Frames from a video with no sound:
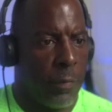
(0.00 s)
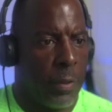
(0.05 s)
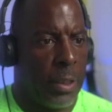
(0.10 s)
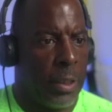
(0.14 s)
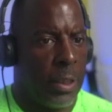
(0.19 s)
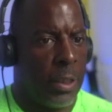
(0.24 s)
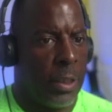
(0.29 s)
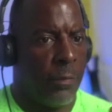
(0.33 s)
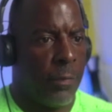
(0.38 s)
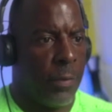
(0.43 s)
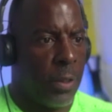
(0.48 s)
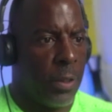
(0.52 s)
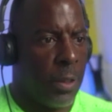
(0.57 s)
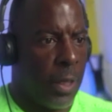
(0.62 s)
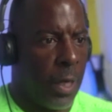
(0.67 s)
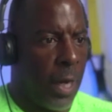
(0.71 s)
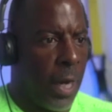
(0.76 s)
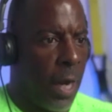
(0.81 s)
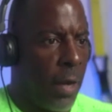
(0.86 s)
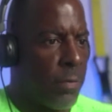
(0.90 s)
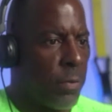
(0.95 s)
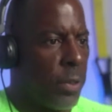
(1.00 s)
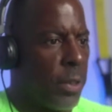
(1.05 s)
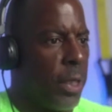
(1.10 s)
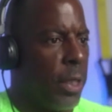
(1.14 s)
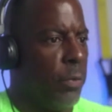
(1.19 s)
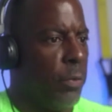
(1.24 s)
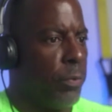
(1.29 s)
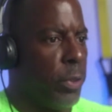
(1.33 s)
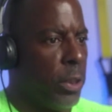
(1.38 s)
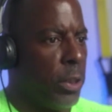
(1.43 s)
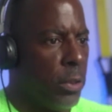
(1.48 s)
even after they
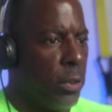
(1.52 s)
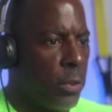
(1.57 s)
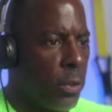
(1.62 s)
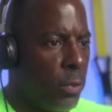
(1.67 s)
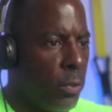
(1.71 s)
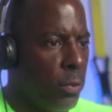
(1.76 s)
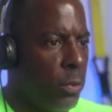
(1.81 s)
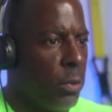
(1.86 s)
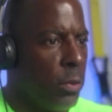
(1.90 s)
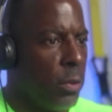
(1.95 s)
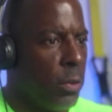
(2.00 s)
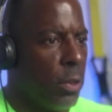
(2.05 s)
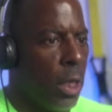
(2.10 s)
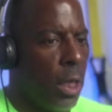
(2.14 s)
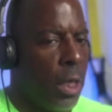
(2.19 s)
reach certain